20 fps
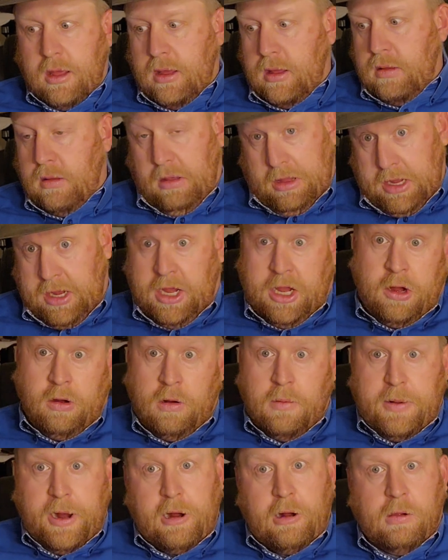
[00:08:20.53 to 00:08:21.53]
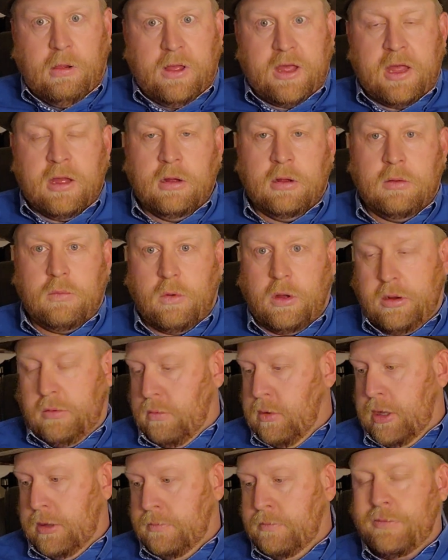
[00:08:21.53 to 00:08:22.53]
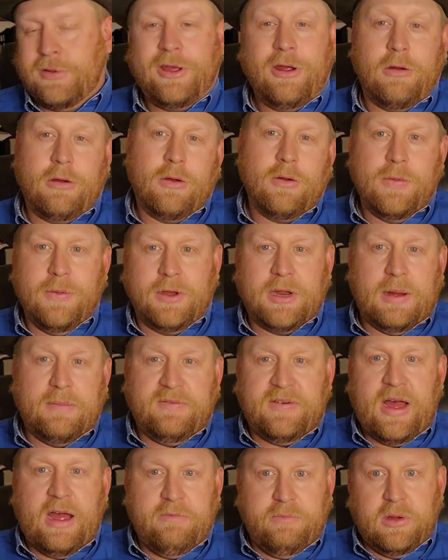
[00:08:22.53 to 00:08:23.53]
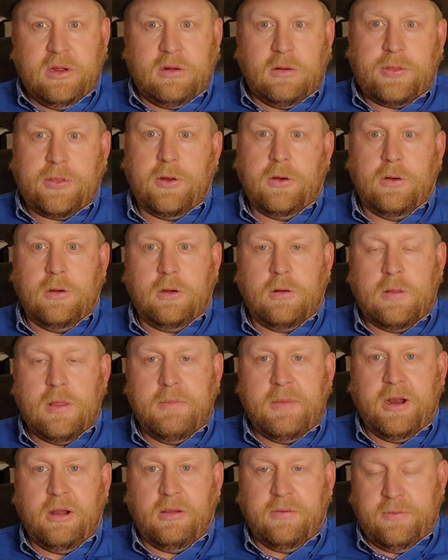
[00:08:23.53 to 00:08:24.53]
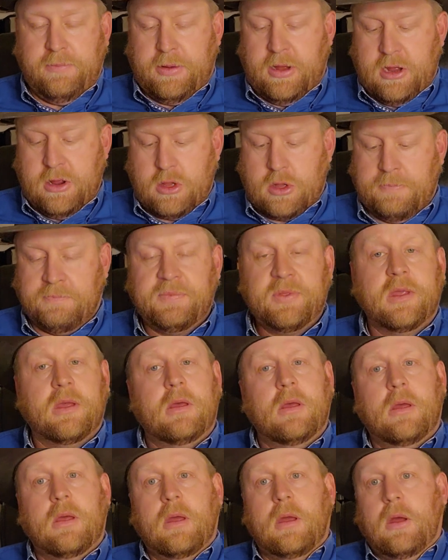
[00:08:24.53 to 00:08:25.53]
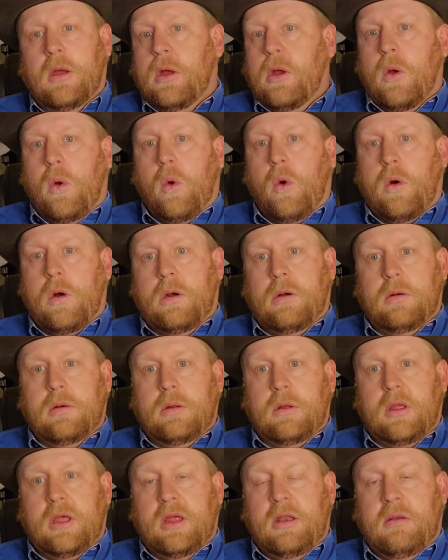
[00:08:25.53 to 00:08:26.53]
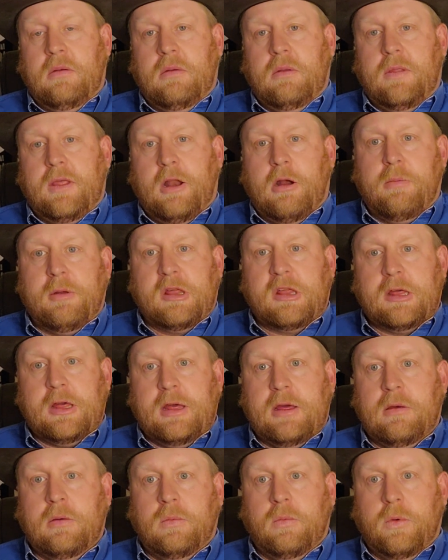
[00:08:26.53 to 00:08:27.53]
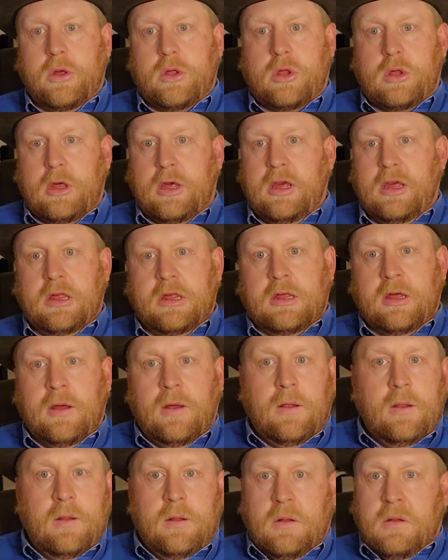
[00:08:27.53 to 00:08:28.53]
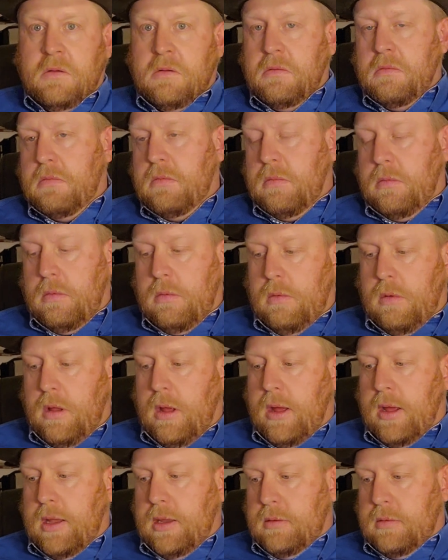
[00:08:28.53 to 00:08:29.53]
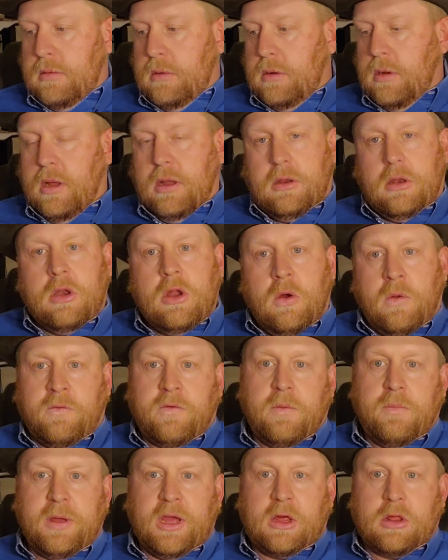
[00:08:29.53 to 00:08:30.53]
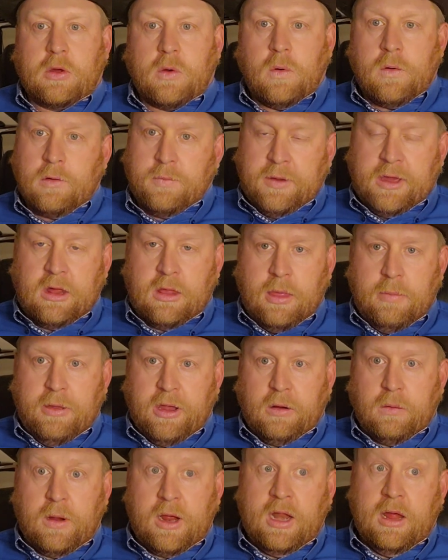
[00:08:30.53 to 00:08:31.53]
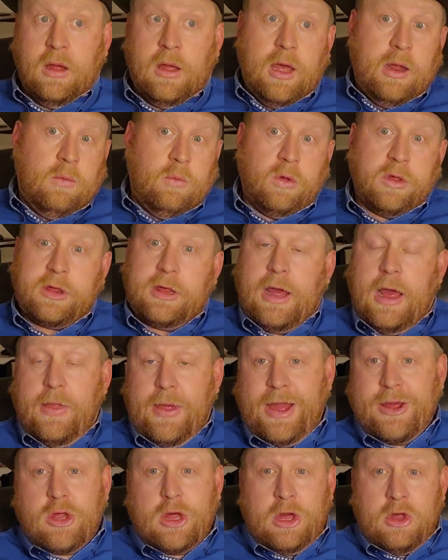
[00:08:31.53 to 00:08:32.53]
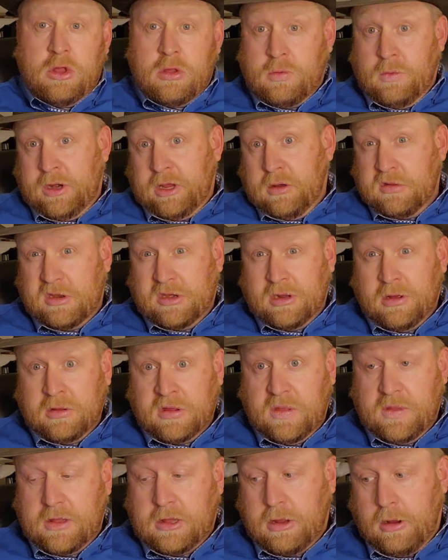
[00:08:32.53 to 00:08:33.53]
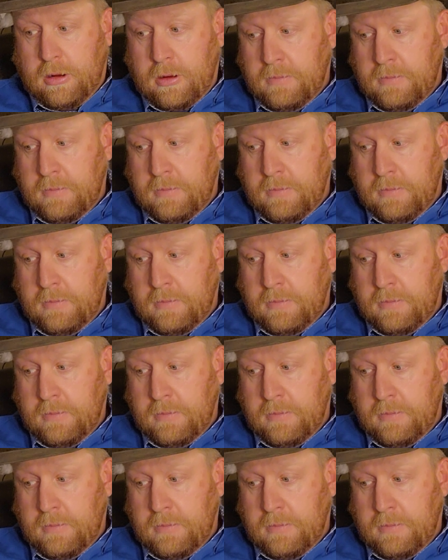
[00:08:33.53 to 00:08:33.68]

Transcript: And here, apparently, well, here you're in the top 5, but you're third. You're in the middle of the bunch. Or in the NRBC, which is known for big scores because of the big arena, and we'll see how that changes when it goes to Tulsa this year.